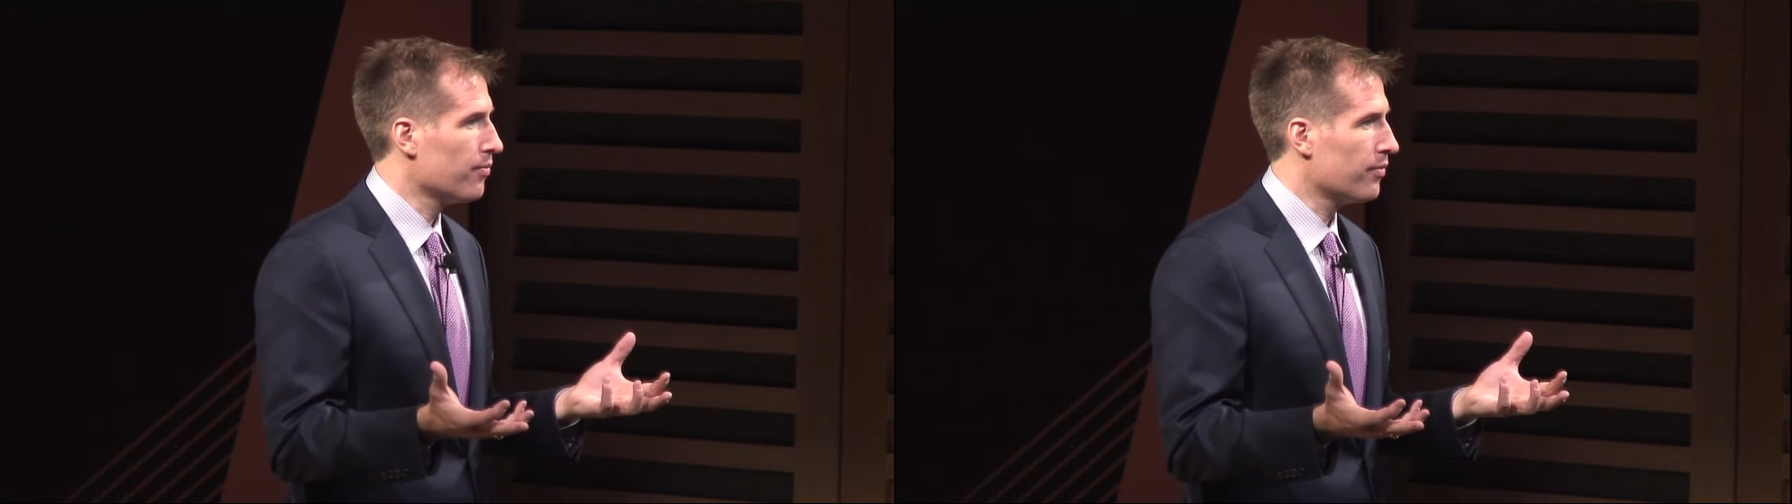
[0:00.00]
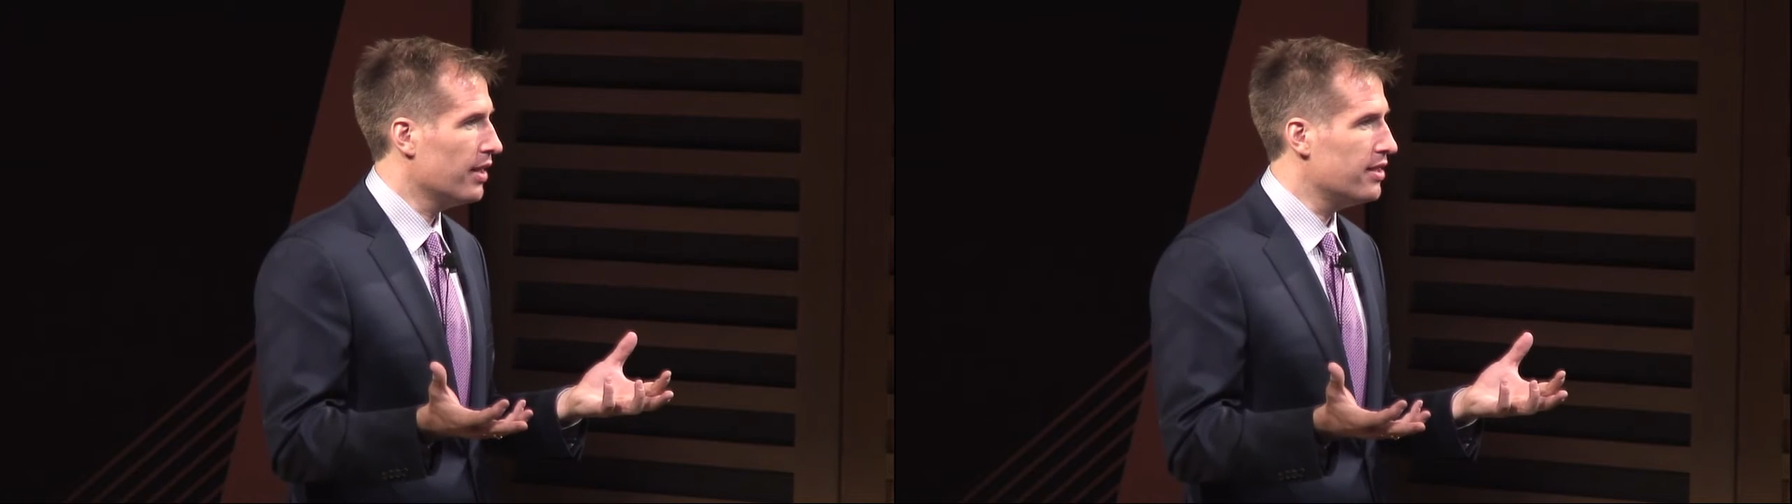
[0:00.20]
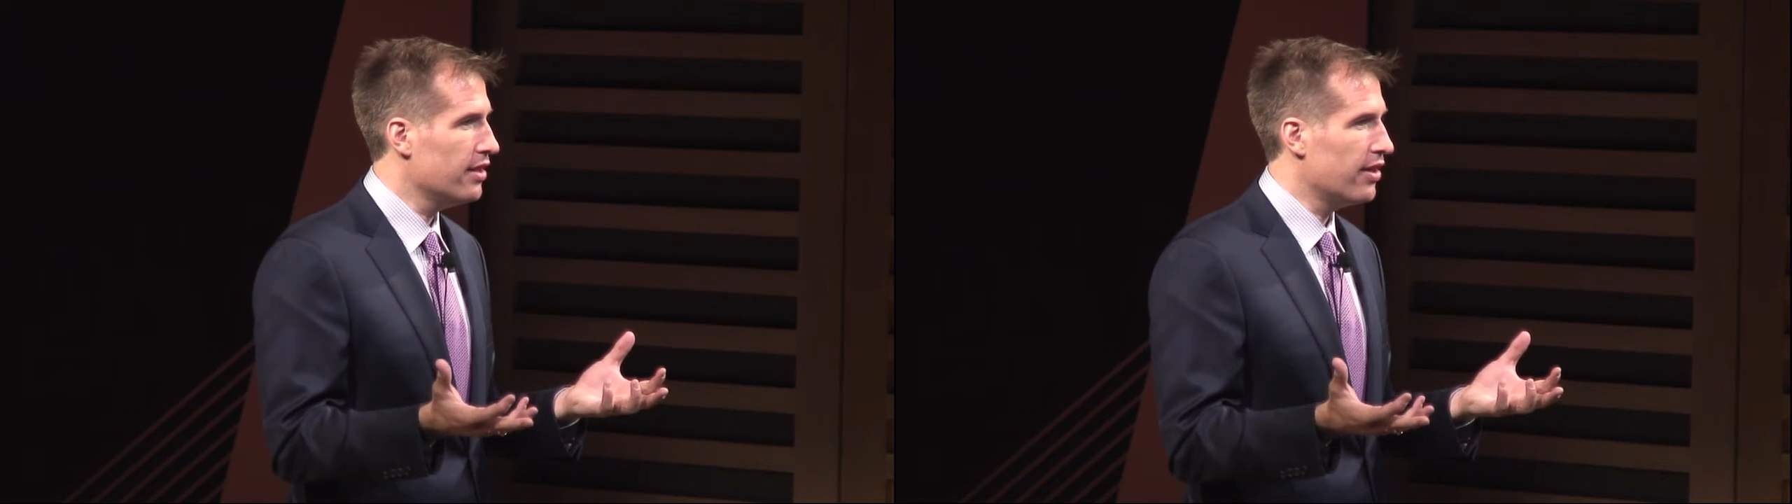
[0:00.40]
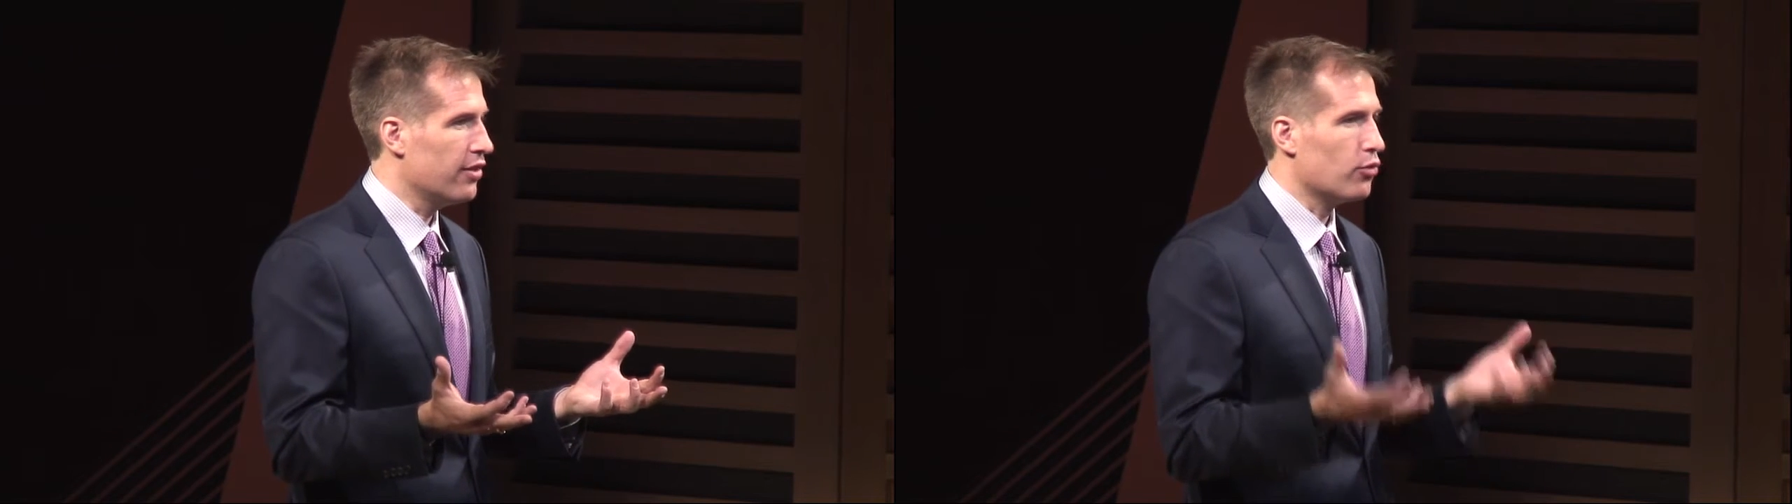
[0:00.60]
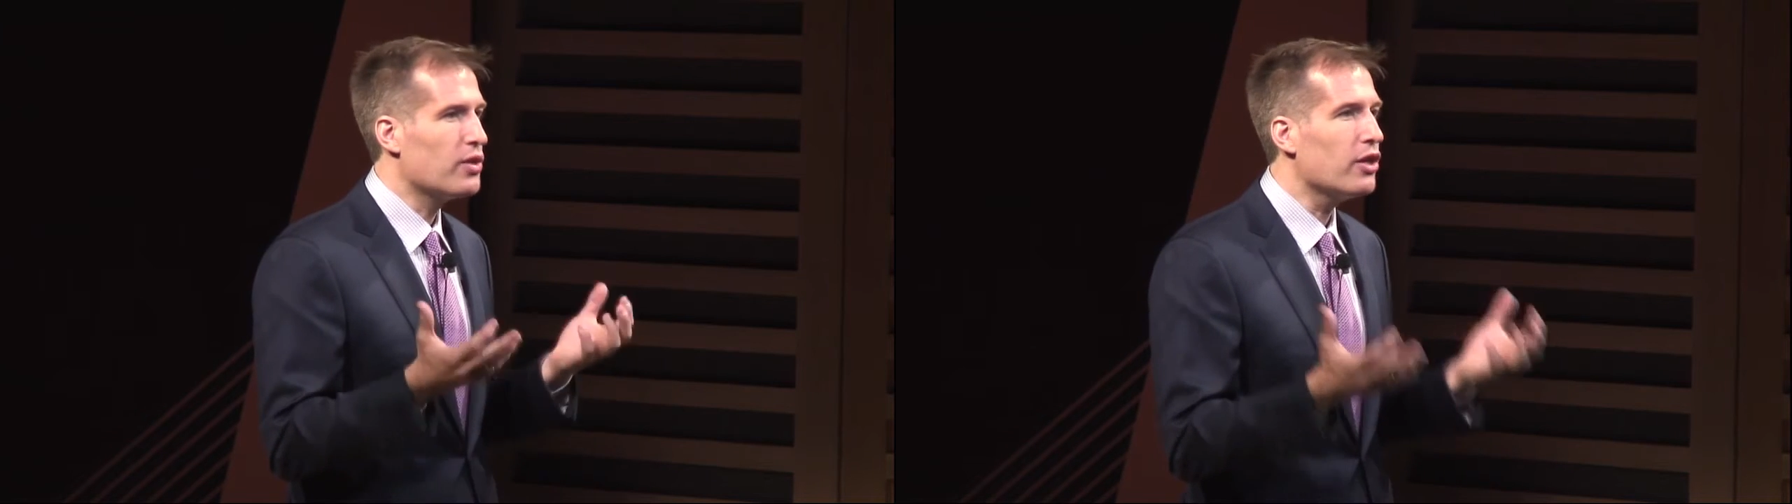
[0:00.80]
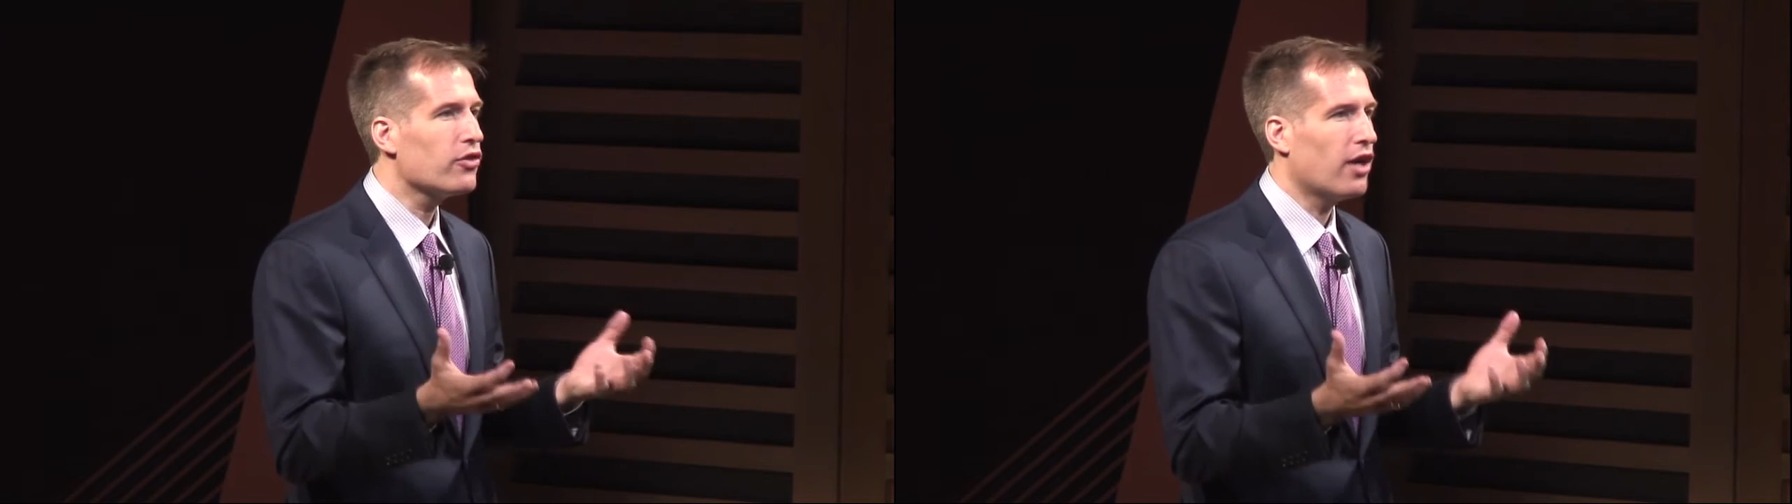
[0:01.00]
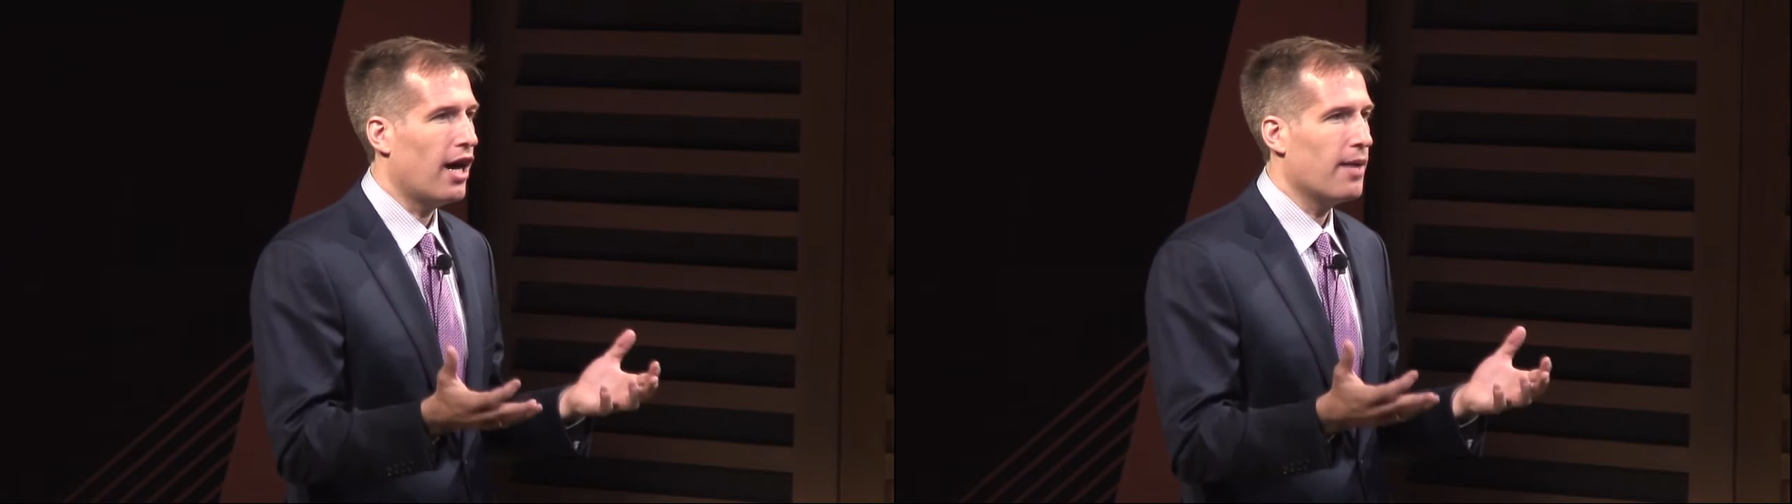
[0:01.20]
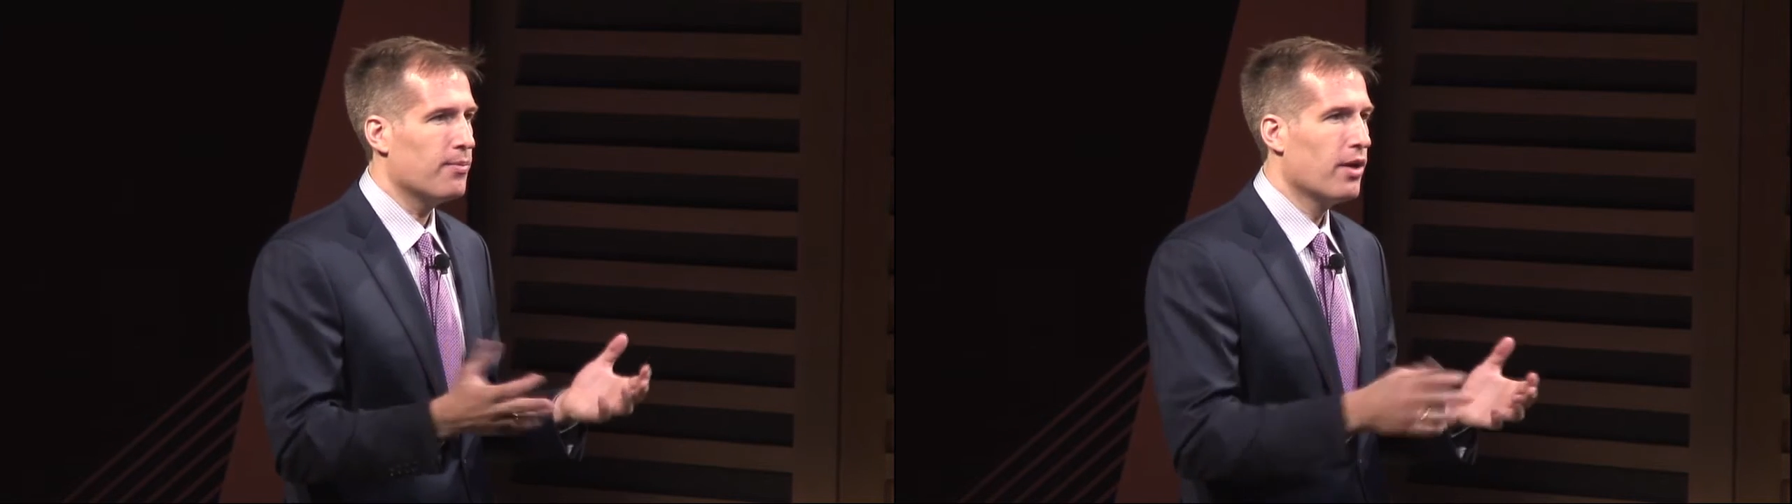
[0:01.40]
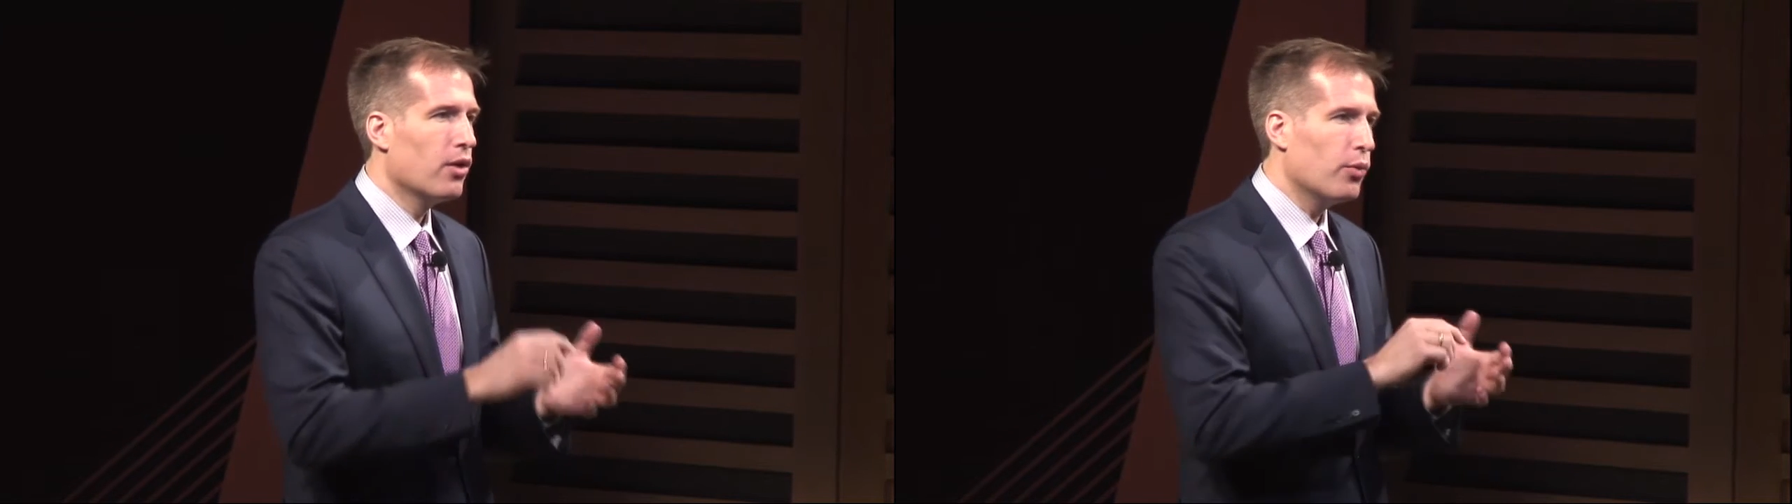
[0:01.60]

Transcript: The idea that in real time,